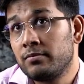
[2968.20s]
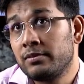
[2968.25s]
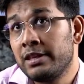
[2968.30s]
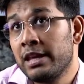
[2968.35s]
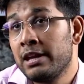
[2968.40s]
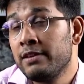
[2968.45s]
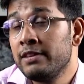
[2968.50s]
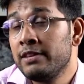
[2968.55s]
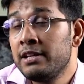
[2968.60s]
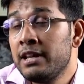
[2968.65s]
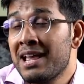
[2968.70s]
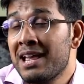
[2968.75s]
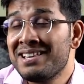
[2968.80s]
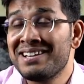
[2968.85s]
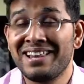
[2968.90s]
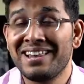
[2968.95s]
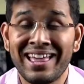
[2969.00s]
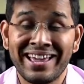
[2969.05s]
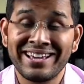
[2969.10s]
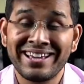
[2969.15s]
They are the
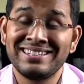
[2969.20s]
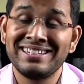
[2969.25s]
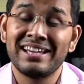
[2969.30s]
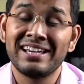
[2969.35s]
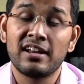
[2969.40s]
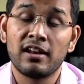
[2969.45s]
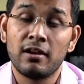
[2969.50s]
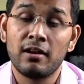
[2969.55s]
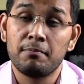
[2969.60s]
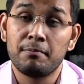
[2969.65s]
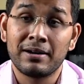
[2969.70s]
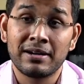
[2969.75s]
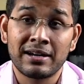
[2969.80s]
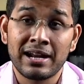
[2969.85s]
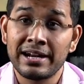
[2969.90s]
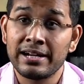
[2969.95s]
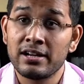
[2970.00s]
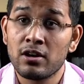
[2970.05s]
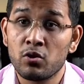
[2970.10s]
legacy club, but right